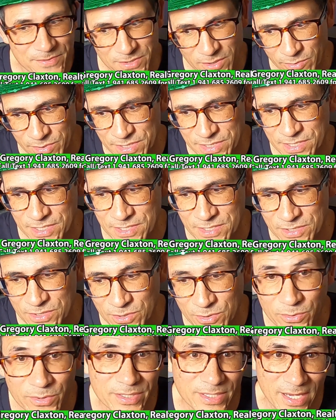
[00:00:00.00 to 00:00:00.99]
So it's just
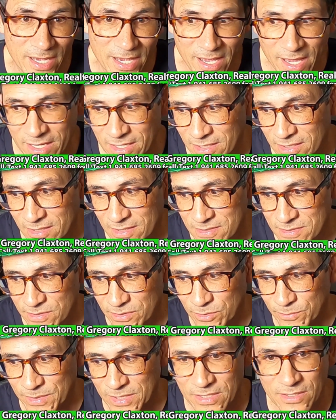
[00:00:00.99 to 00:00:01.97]
you and I, and
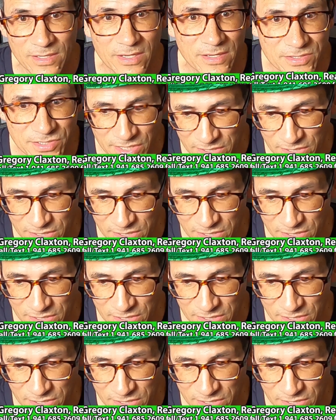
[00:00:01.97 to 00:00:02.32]
it'll be uh,